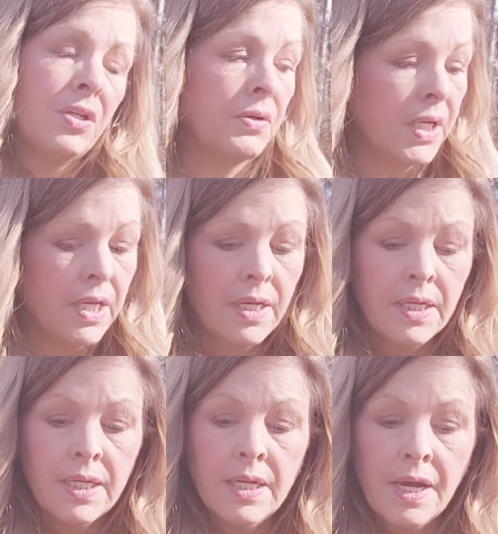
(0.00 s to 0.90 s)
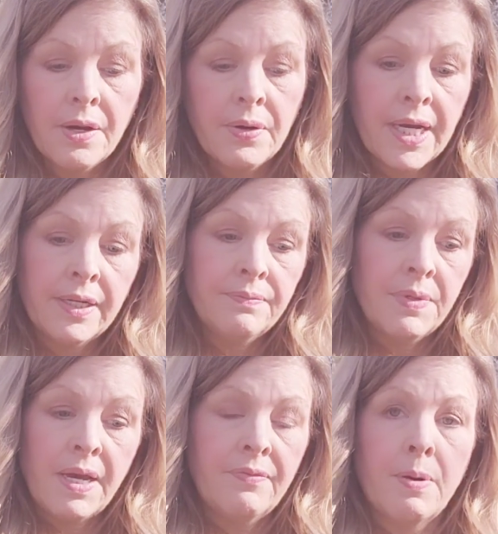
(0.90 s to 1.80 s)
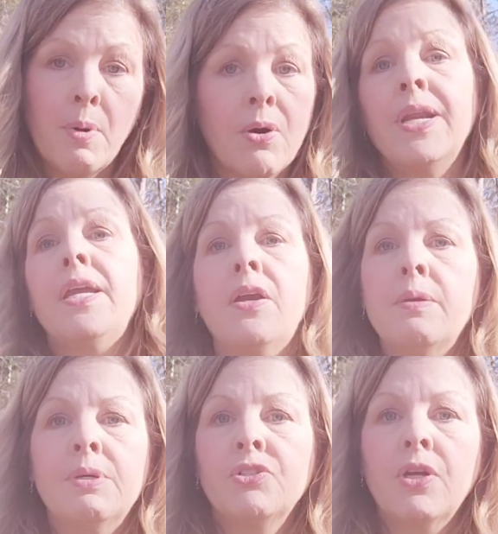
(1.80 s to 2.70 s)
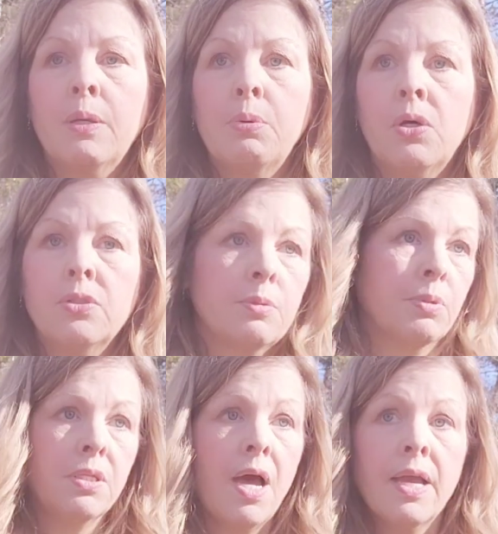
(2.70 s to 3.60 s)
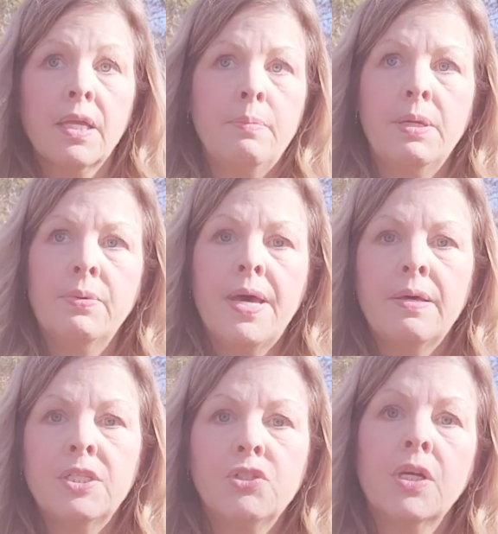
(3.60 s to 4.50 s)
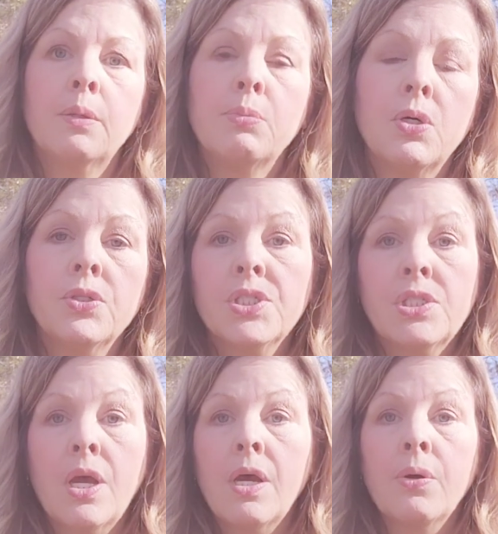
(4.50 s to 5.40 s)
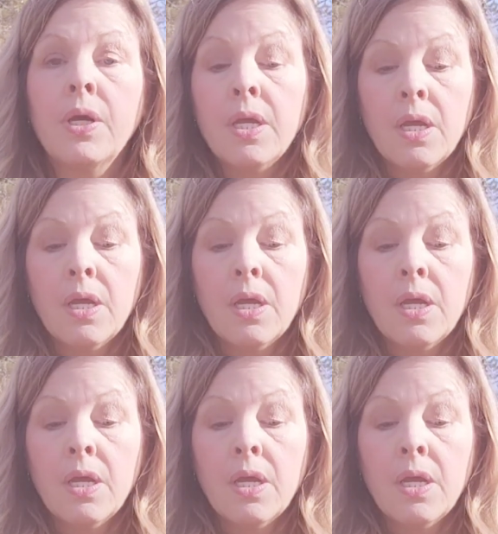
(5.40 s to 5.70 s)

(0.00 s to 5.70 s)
to. You know, I'm already carrying my trekking poles. I'm not going to be without the trekking poles, so